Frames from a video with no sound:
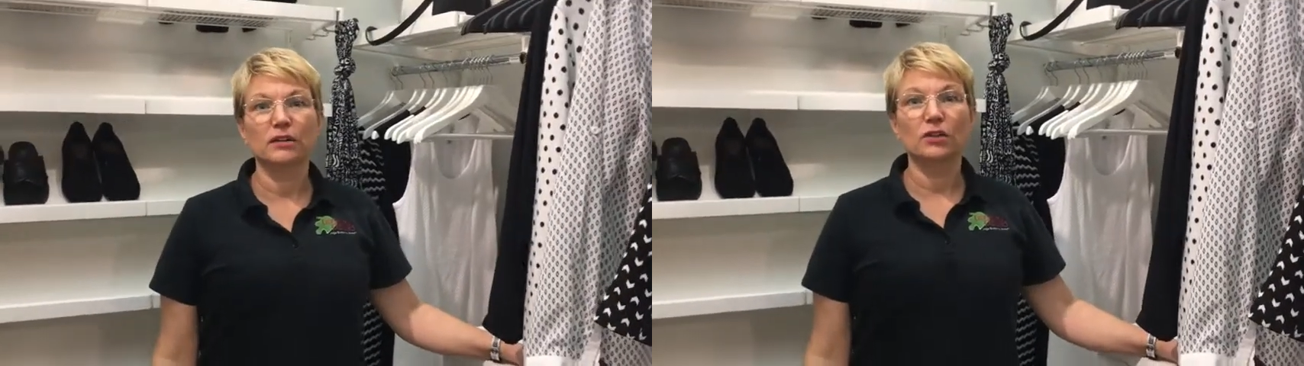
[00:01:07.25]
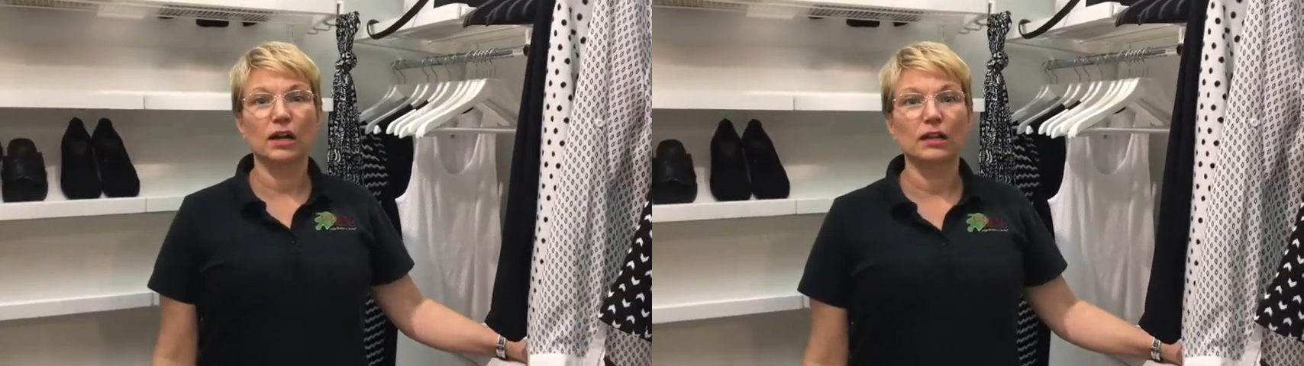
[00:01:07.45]

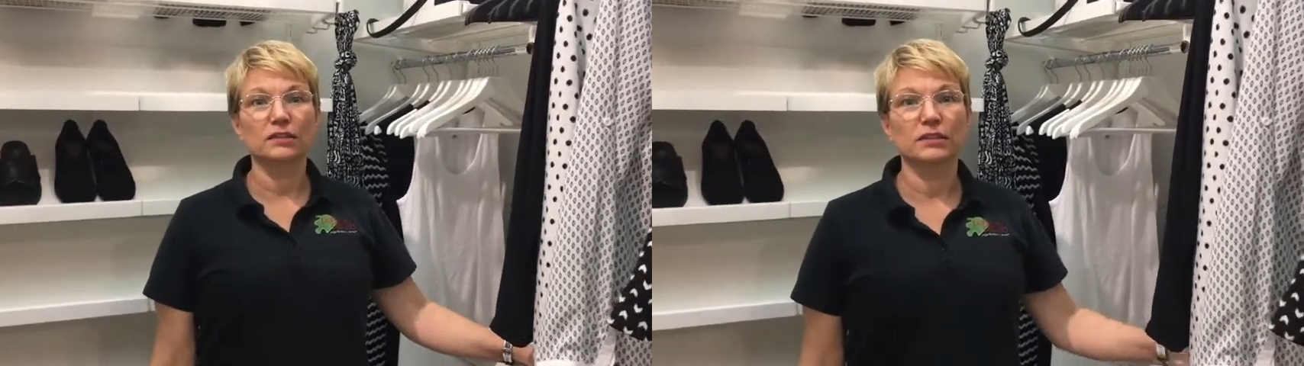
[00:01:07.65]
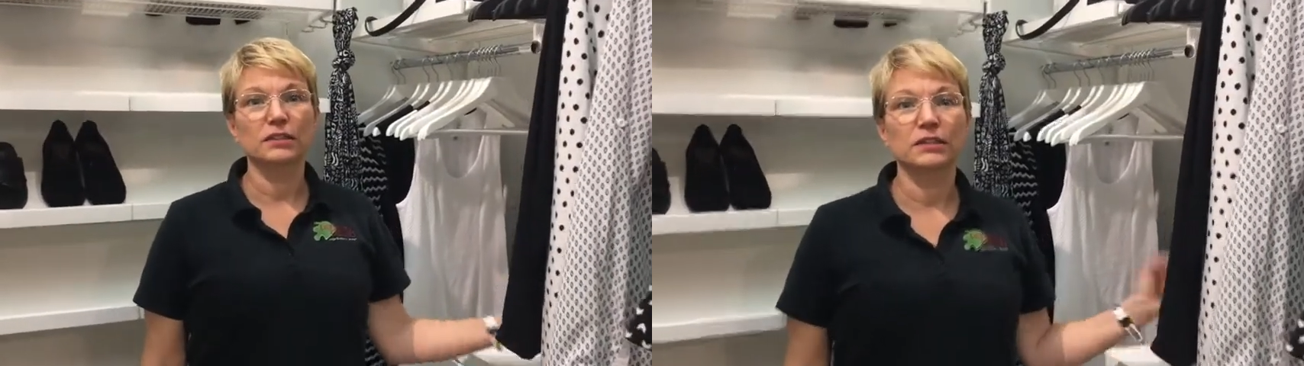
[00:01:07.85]

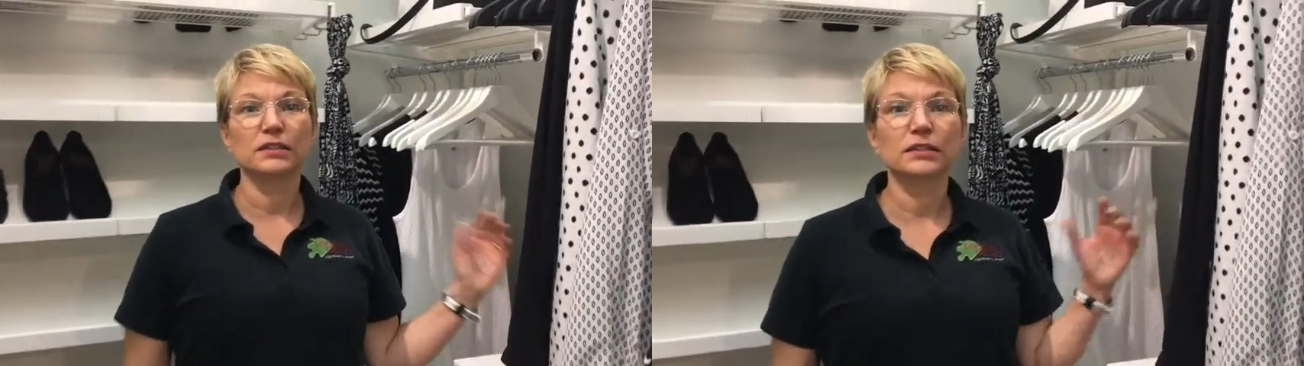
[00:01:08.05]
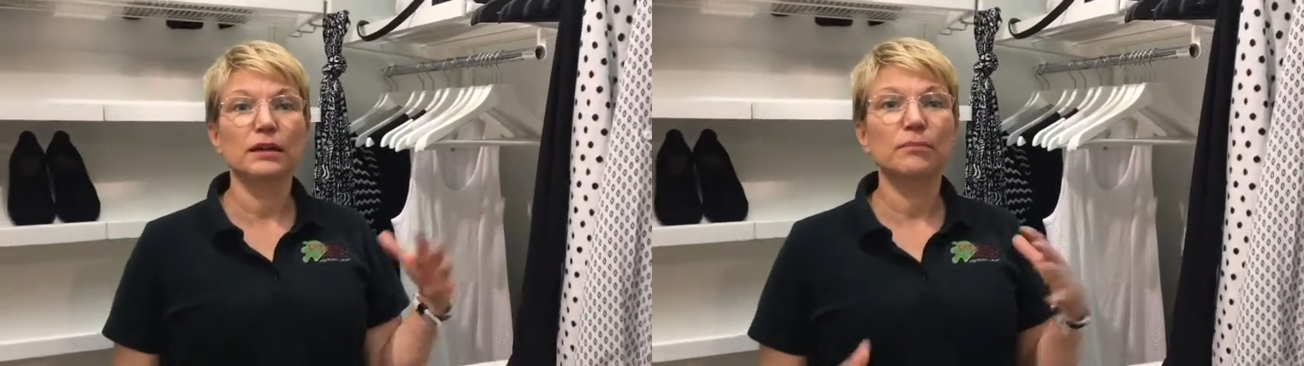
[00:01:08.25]
closets is
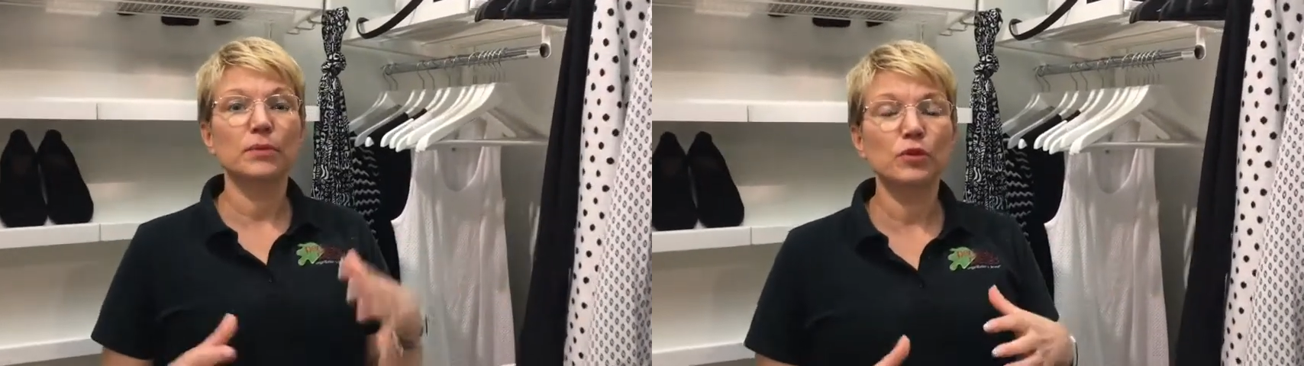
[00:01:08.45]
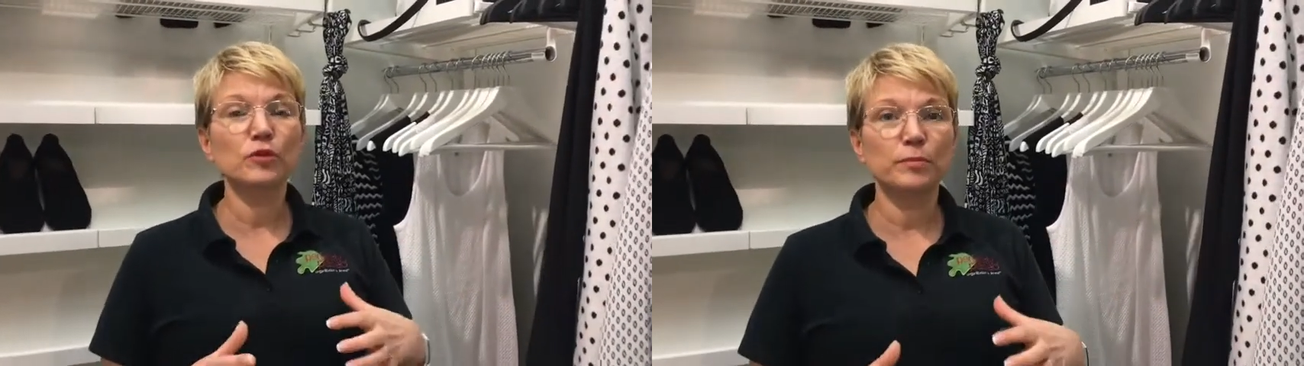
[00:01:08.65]
that
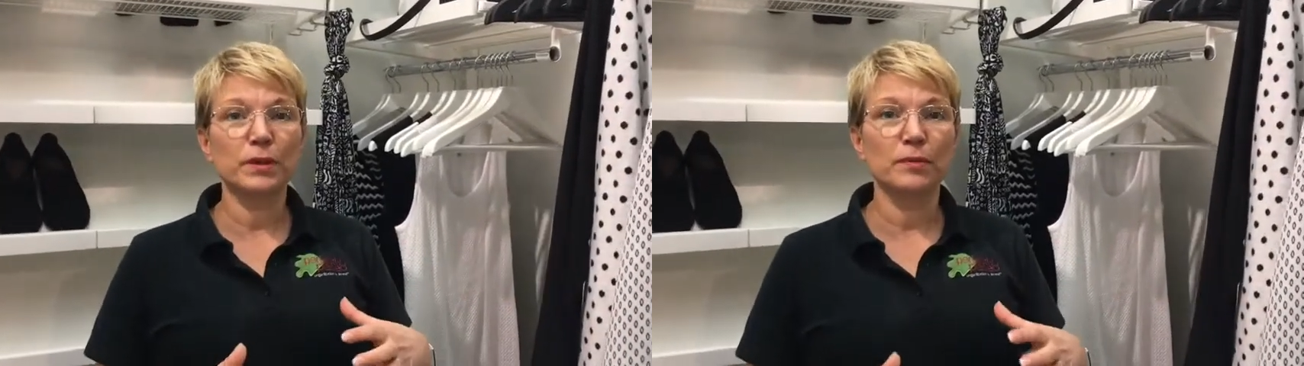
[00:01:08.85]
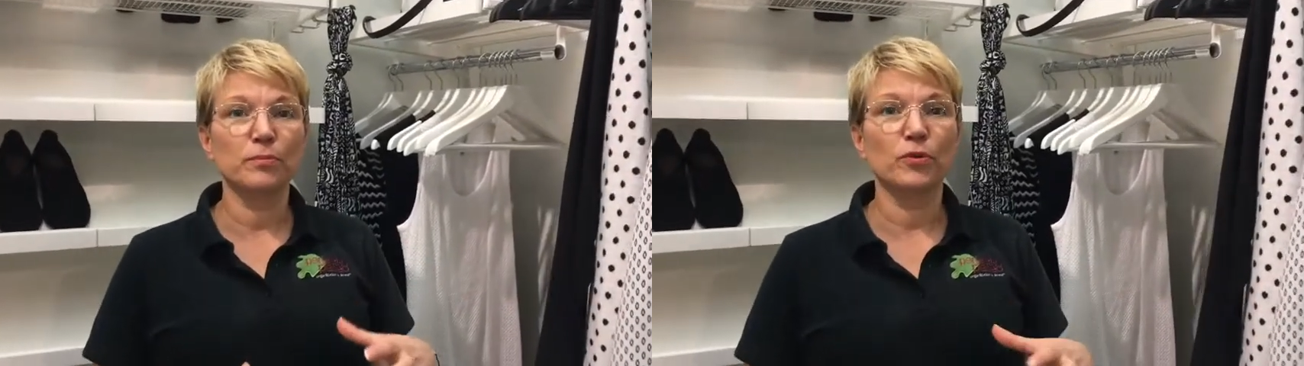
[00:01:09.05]
most
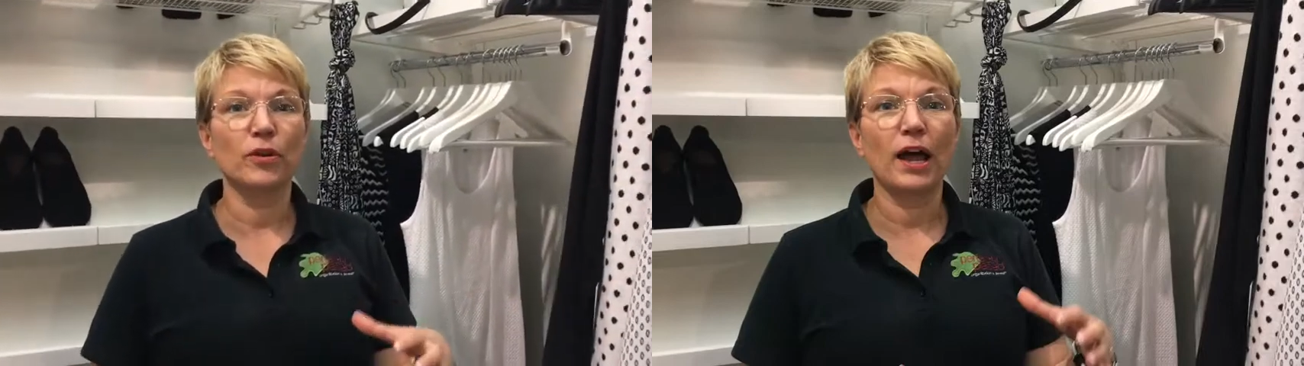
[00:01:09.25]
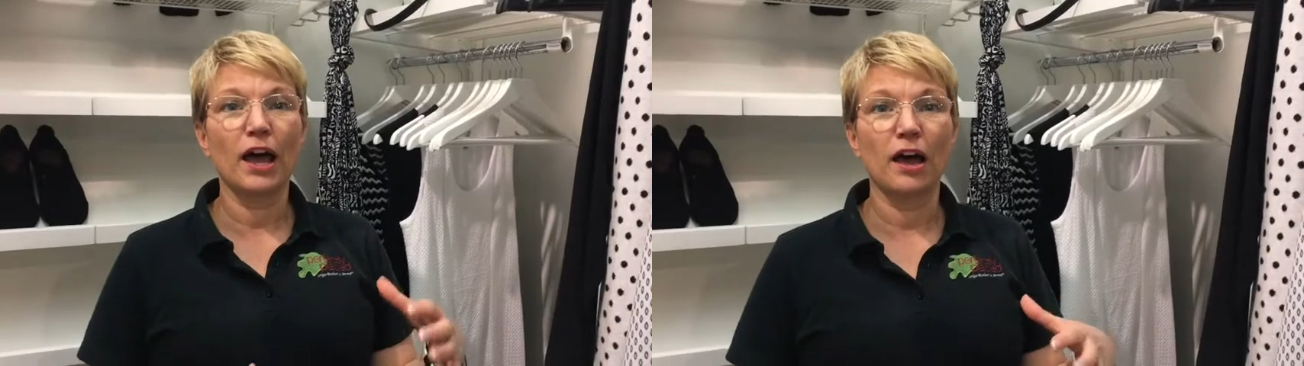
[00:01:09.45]
people
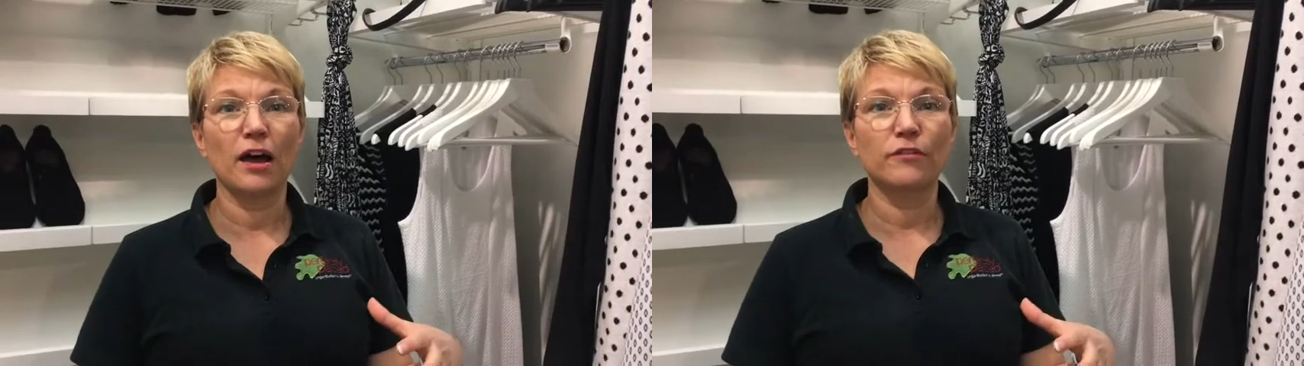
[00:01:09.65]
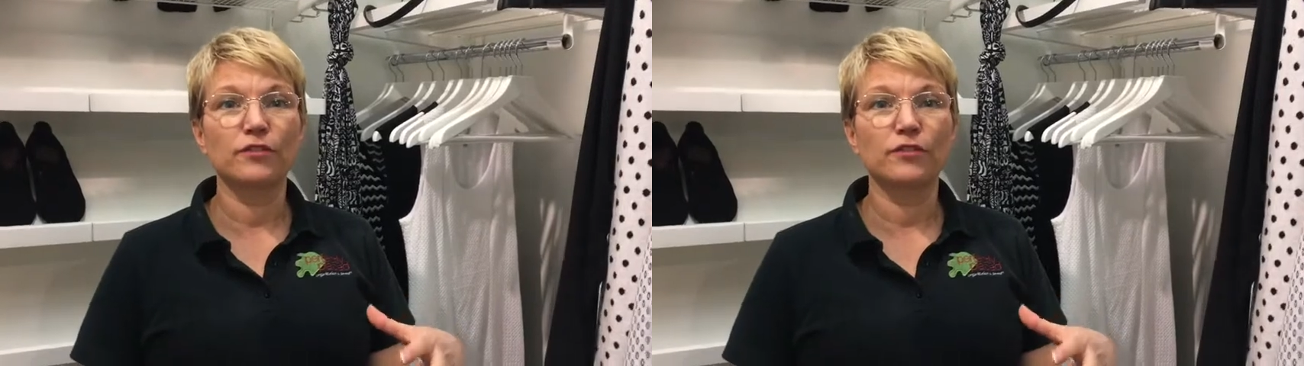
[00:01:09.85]
have